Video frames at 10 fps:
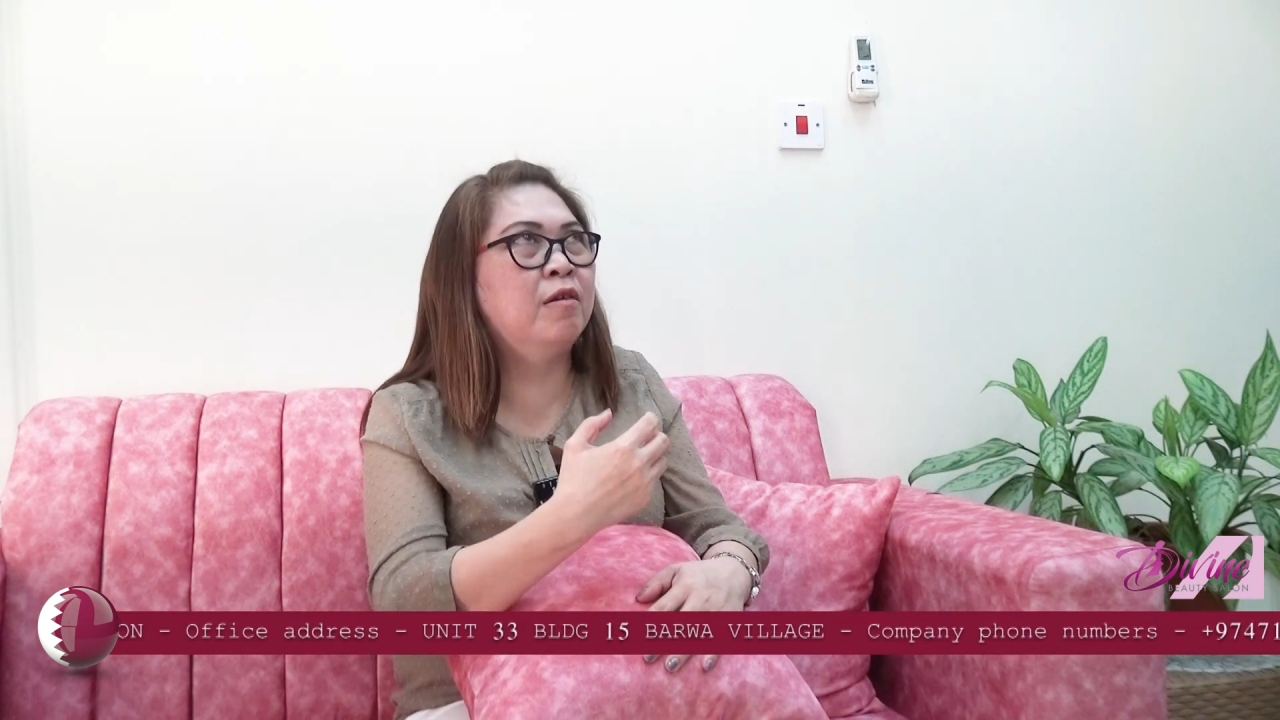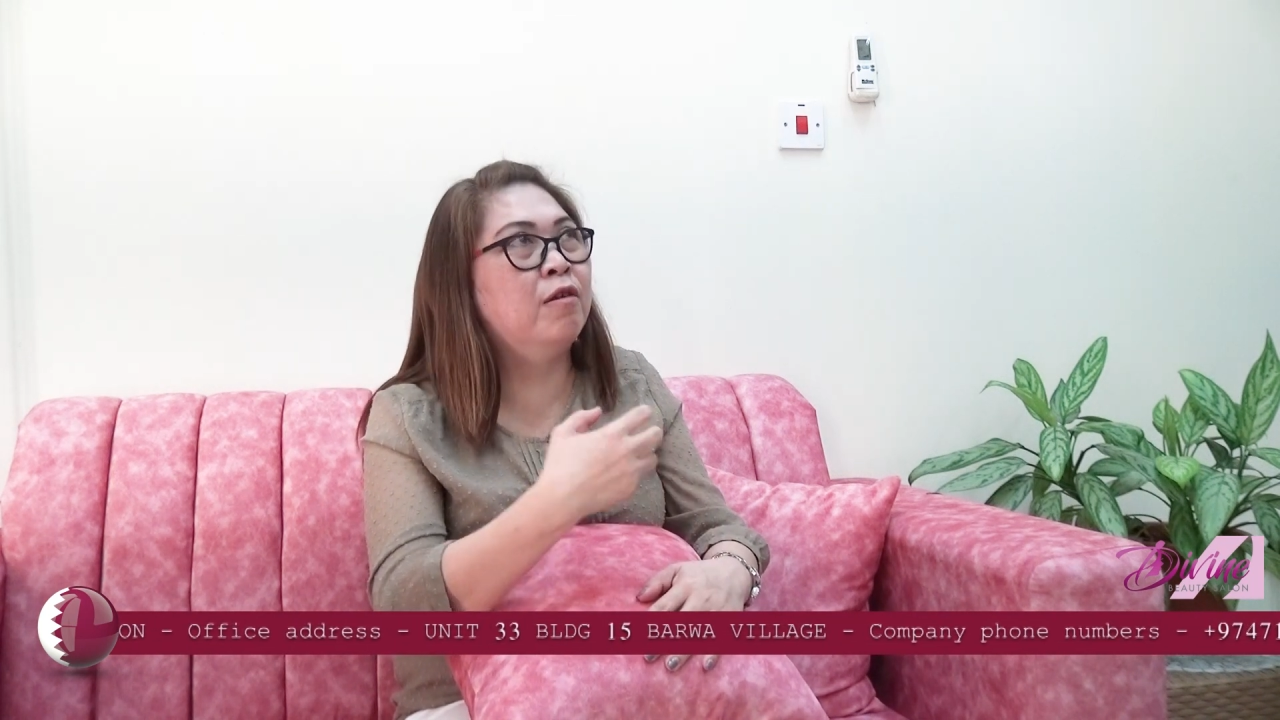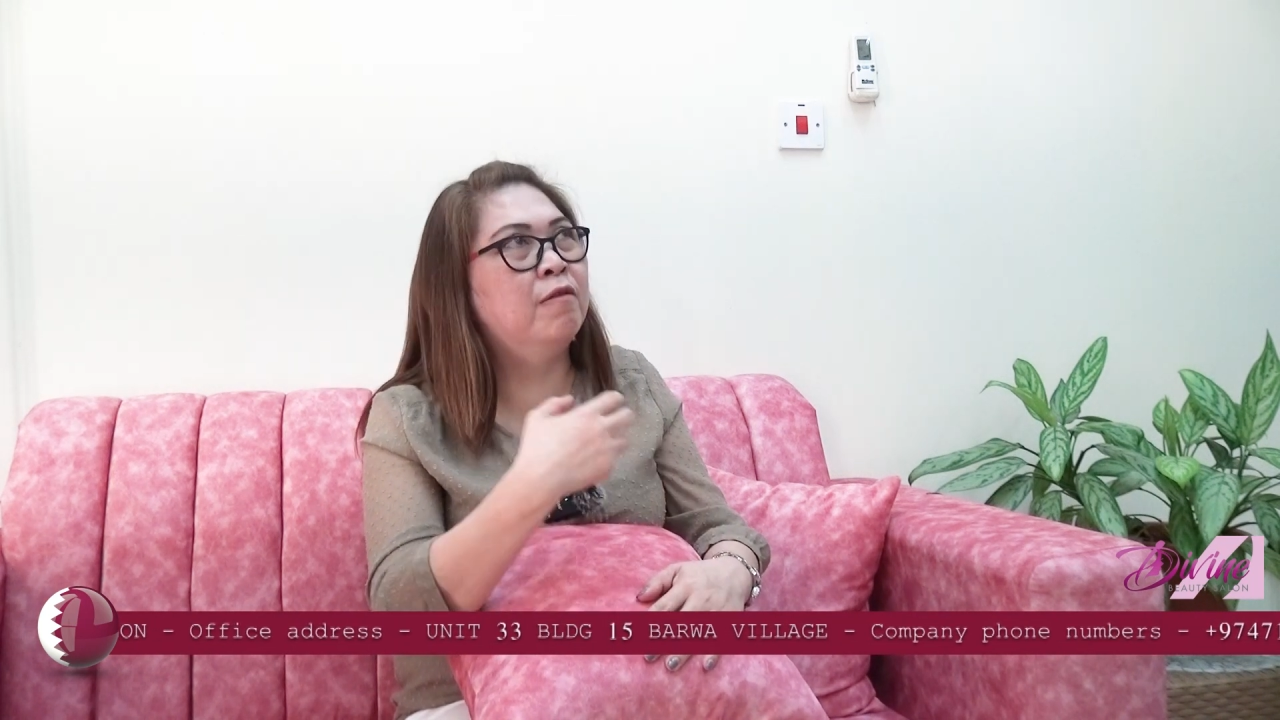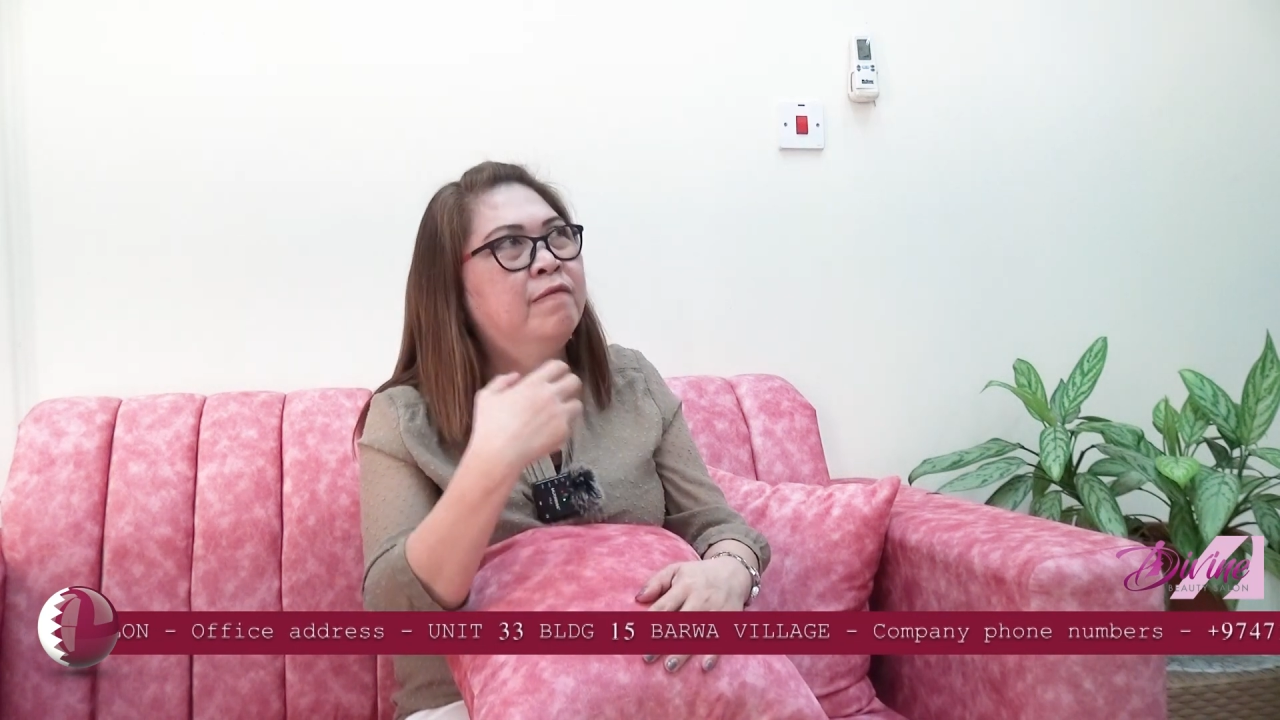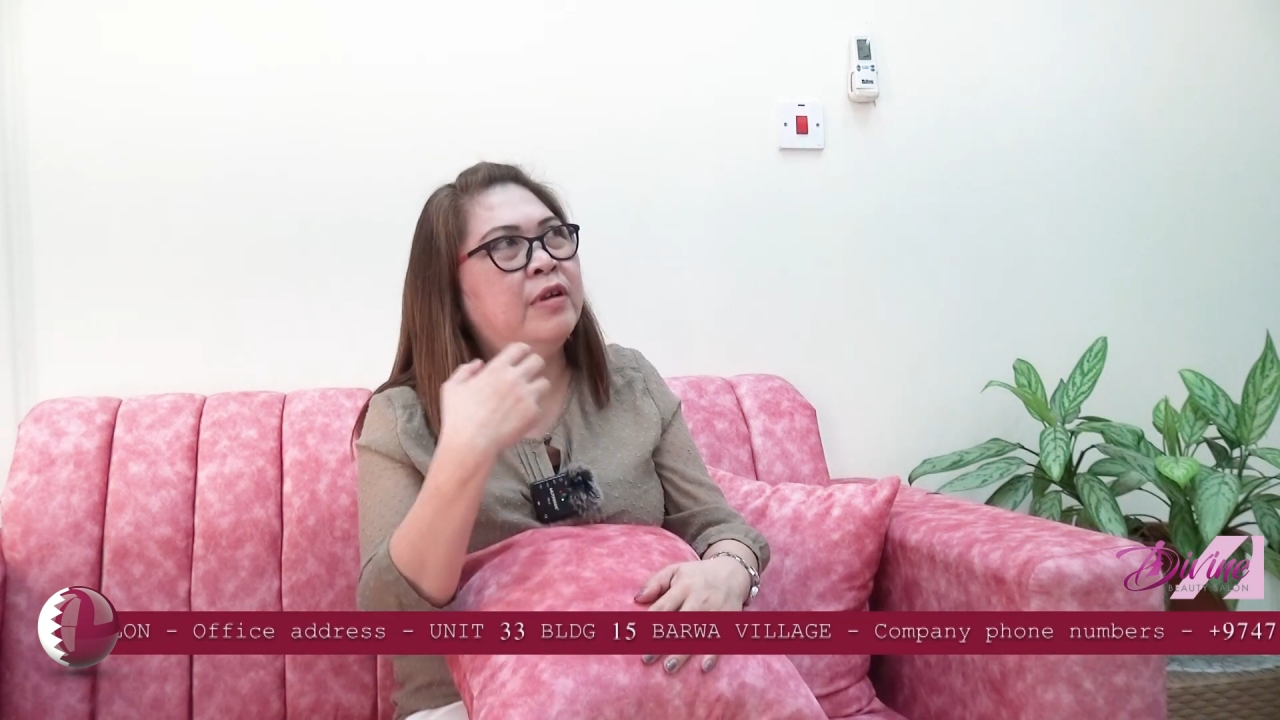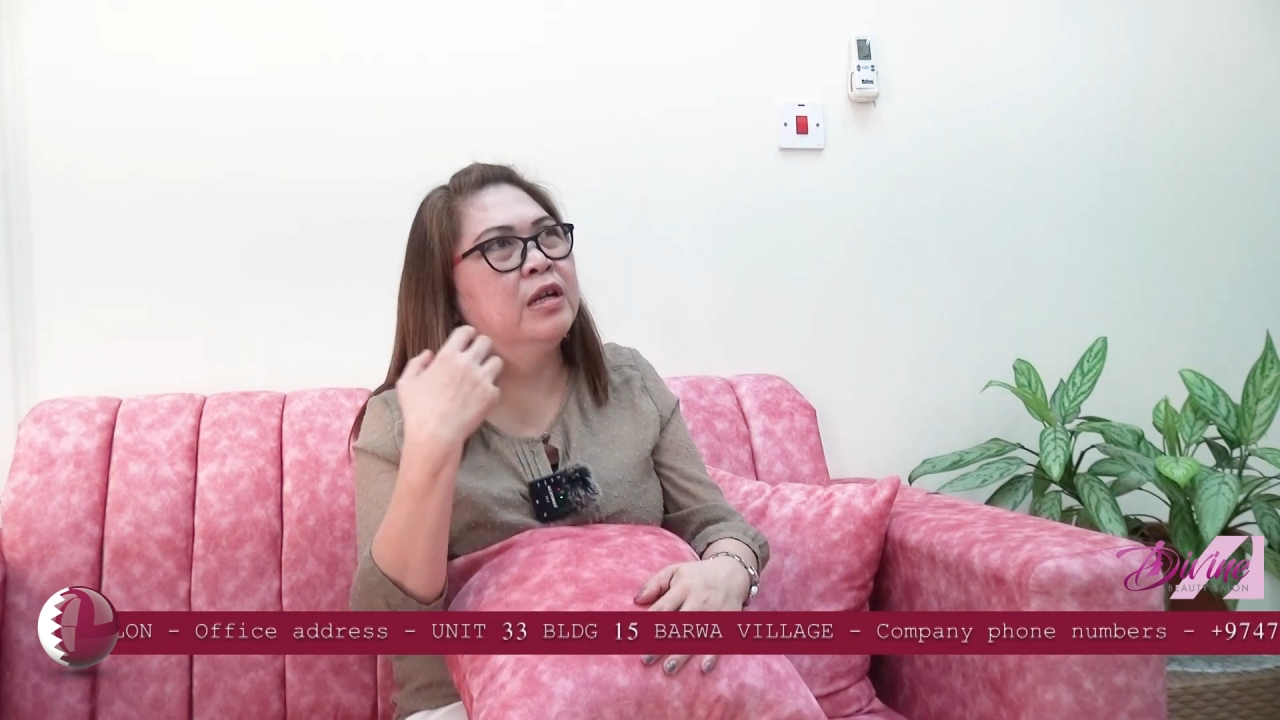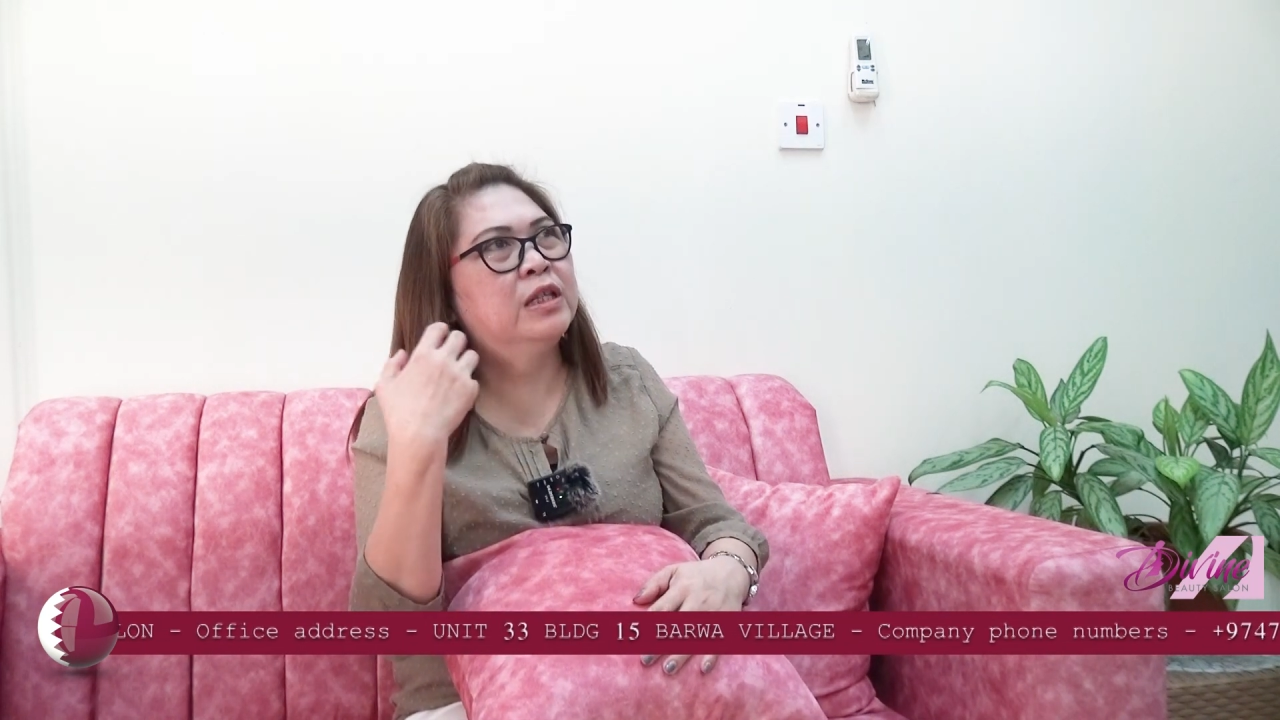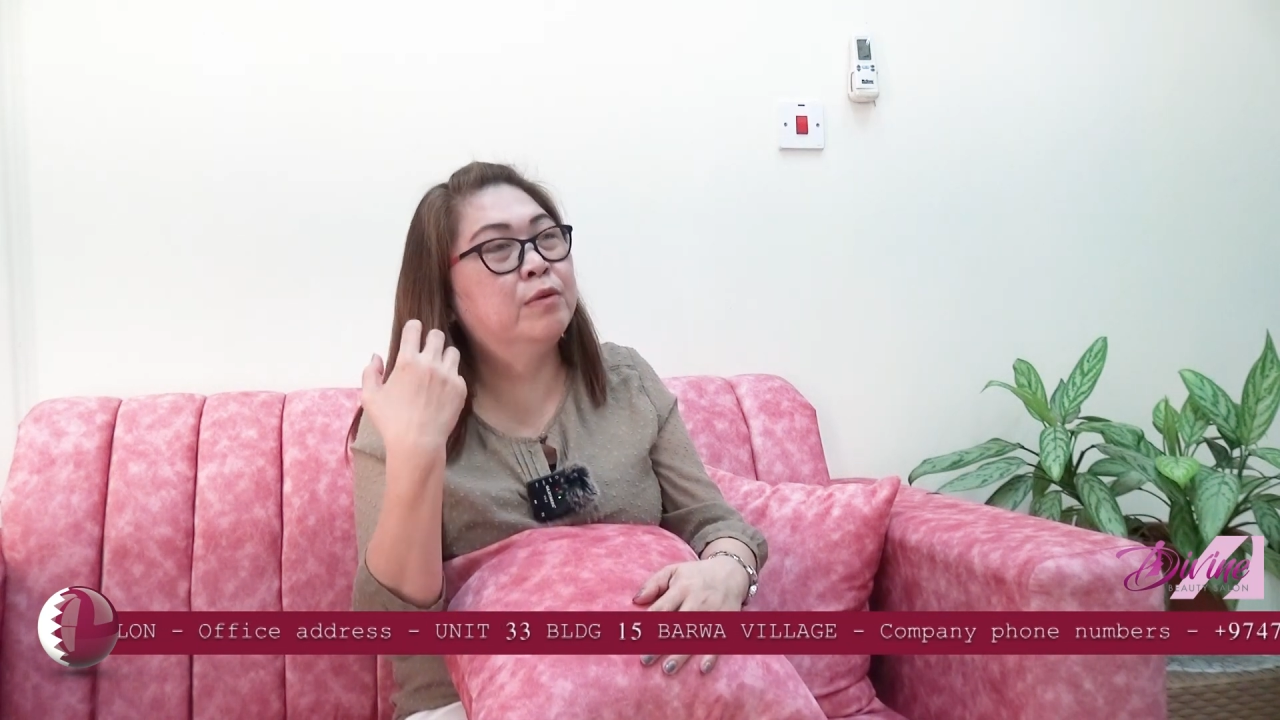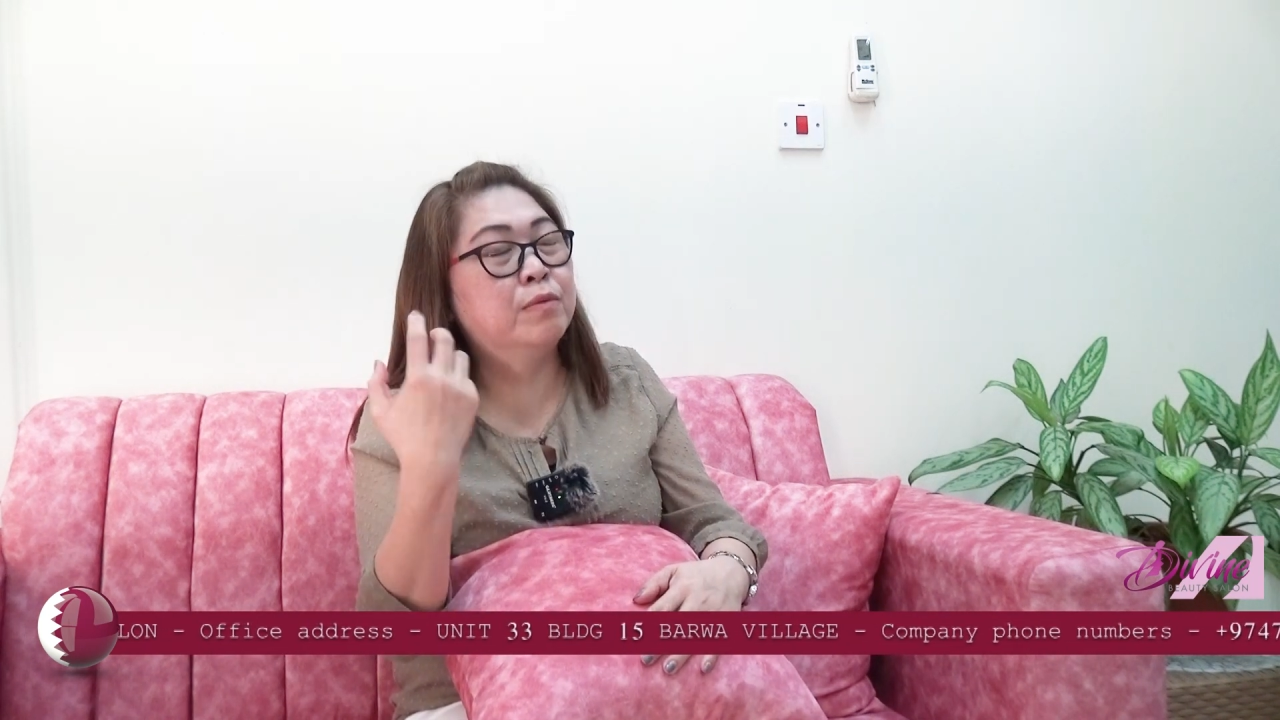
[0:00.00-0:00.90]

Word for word: of the